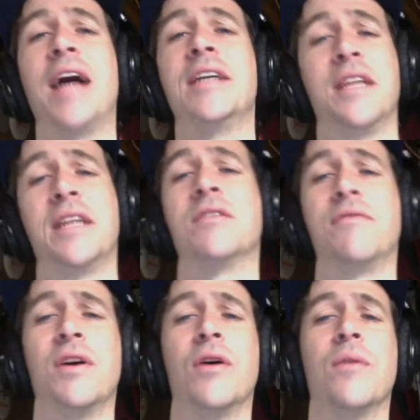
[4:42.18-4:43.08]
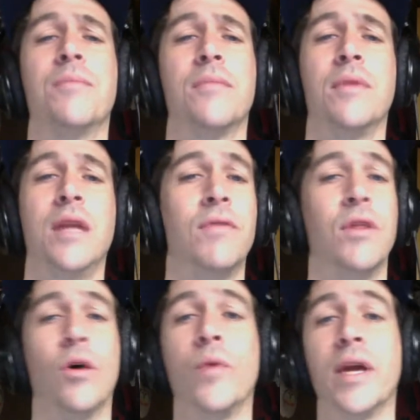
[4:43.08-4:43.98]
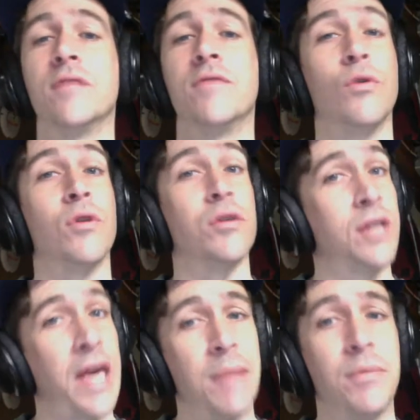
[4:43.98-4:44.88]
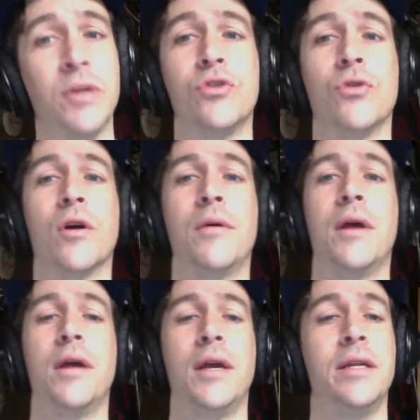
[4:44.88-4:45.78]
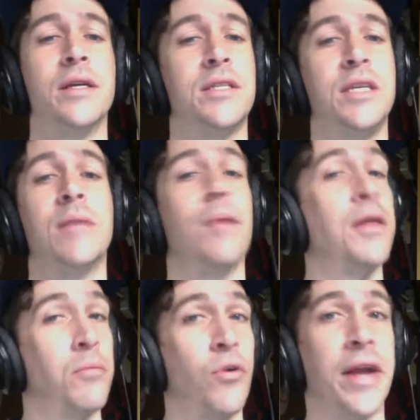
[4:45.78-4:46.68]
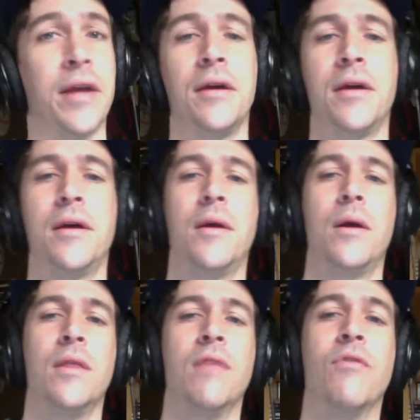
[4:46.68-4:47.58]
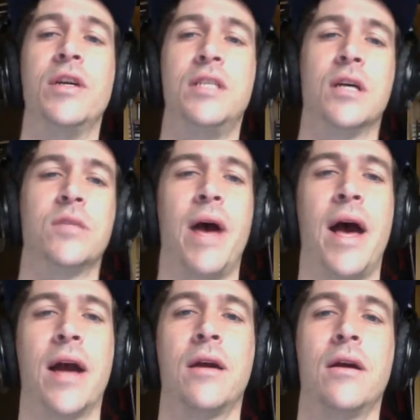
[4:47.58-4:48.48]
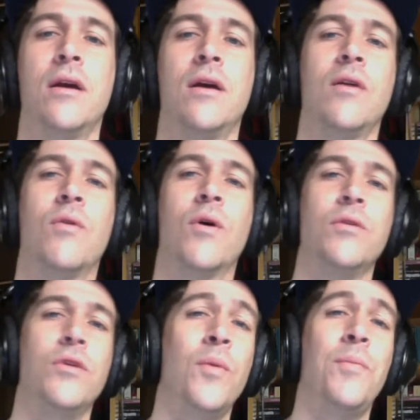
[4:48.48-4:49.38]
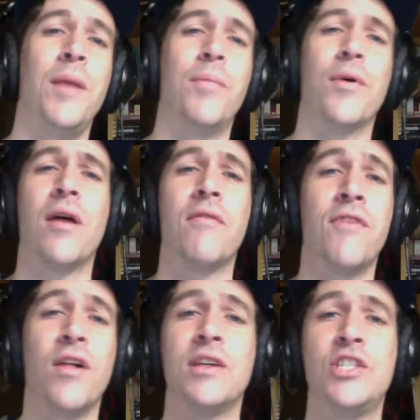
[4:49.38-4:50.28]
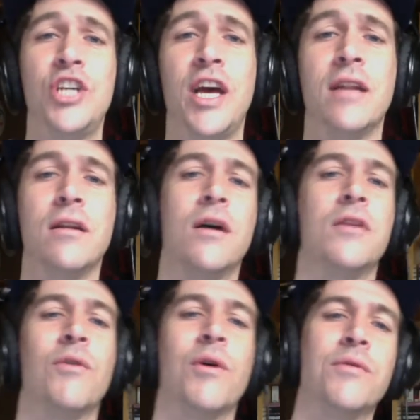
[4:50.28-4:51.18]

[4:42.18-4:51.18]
that it's a film, even though we as viewers can't be sure, he does seem on the brink. The voice yells back, quote, "You people are full of shit," unquote.